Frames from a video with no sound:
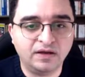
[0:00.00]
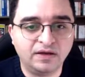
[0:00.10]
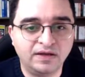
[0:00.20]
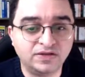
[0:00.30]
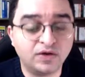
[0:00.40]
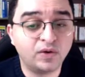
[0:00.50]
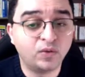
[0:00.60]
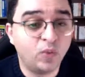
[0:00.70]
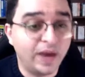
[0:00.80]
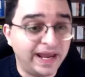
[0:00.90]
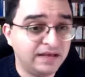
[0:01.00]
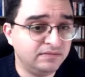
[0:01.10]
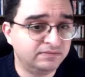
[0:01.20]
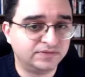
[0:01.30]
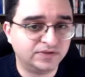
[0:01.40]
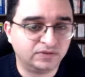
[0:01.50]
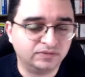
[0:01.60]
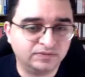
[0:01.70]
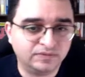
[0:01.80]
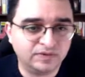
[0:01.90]
Is there a way,
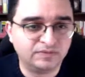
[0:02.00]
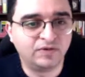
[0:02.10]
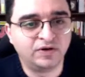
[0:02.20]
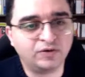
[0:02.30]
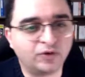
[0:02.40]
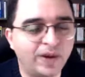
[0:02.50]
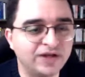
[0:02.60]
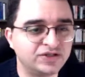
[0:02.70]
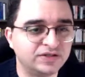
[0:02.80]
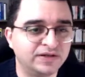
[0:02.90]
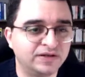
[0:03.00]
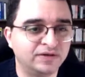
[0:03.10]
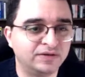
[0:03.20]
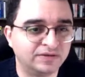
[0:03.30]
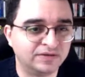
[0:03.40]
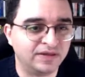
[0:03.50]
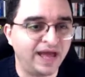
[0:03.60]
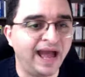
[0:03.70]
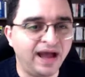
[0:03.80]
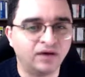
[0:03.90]
so another question here in the, the
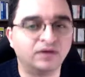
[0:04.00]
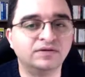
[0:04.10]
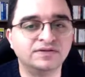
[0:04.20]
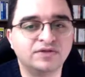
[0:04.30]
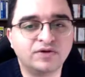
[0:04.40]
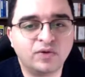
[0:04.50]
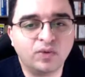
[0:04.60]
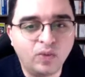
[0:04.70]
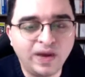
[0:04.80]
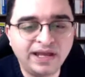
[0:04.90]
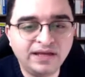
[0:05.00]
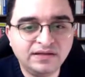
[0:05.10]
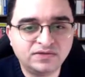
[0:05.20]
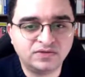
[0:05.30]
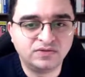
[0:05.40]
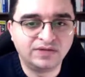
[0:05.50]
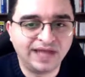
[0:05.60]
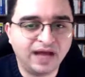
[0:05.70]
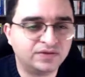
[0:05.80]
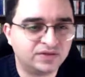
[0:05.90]
how, is there a way to
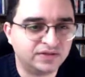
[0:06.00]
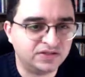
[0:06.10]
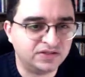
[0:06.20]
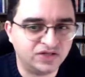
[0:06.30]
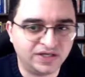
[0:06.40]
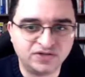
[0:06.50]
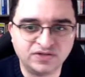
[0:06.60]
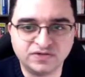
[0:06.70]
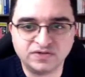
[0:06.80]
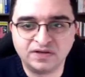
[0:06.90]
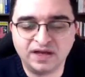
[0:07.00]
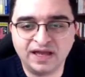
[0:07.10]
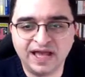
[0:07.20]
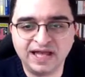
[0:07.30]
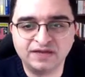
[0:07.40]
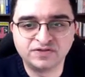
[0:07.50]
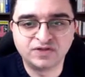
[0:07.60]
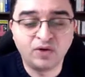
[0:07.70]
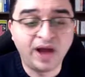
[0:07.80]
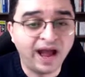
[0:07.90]
counter these changes? And if
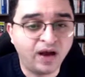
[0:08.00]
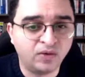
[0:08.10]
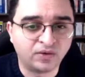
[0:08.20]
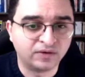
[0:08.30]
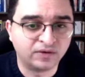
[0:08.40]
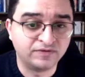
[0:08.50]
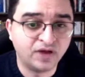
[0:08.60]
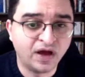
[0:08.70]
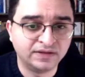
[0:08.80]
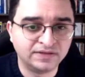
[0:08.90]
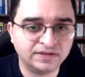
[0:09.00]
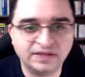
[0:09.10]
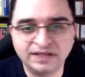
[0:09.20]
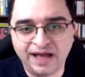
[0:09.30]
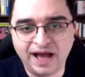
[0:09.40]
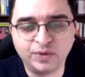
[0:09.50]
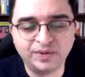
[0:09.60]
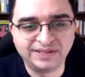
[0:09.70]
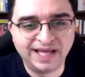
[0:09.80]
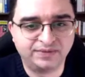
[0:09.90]
so, how? Or if not, how do
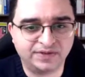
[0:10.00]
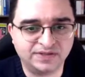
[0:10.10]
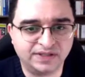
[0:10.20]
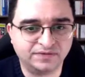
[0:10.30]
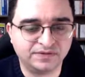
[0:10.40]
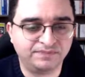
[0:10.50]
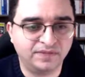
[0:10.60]
we adapt ourselves?